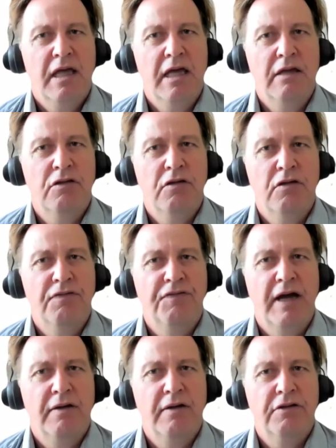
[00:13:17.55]
in
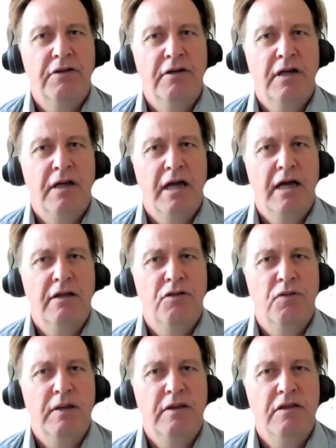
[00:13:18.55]

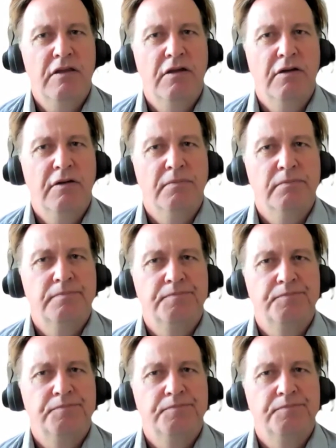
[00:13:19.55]
2022.